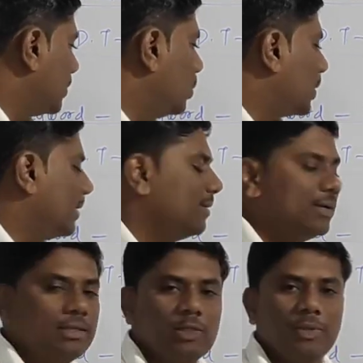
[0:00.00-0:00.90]
you can
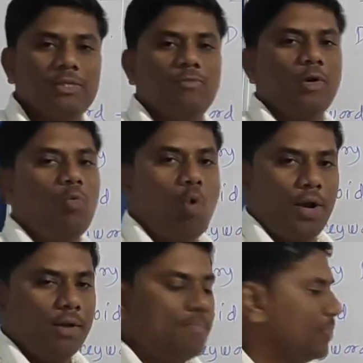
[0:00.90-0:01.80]
specify
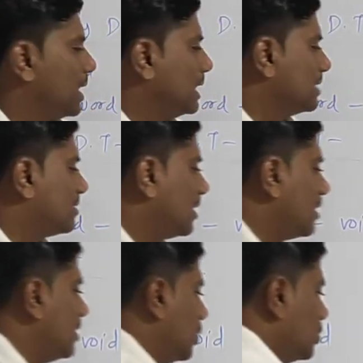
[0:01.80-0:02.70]
void.
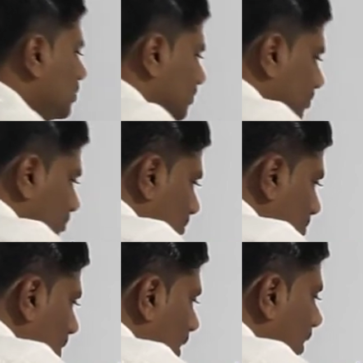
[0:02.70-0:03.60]
Second use,
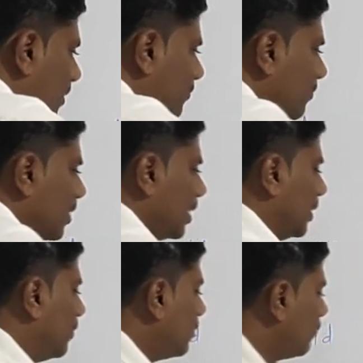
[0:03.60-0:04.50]
if
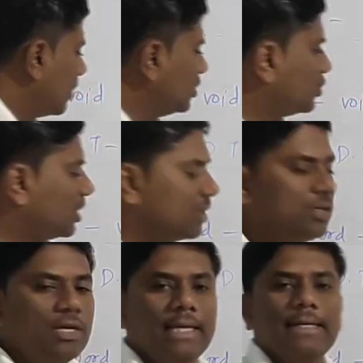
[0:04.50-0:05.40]
your
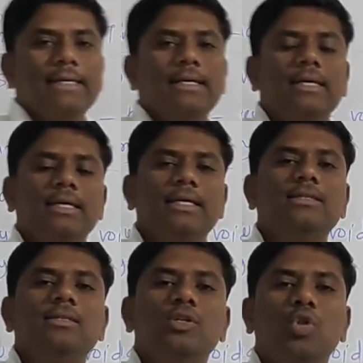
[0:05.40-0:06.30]
function
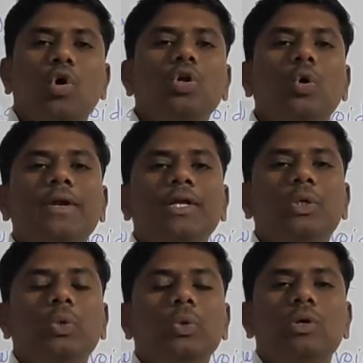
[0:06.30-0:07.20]
is not
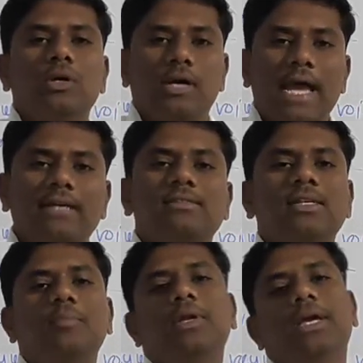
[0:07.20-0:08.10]
going to
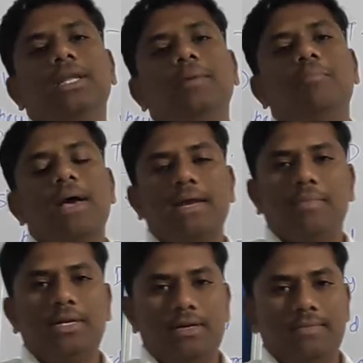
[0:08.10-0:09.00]
accept any
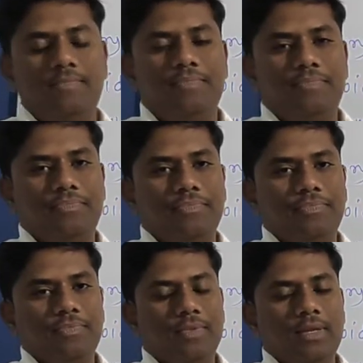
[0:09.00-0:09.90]
parameter.
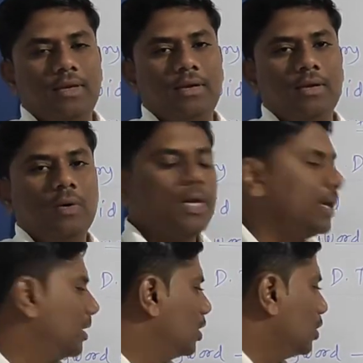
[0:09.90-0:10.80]

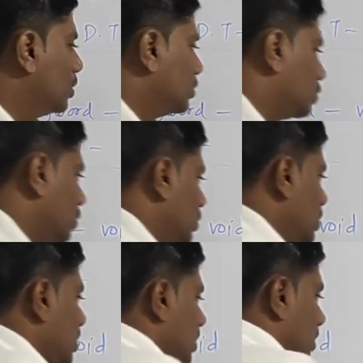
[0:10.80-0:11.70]
Okay, so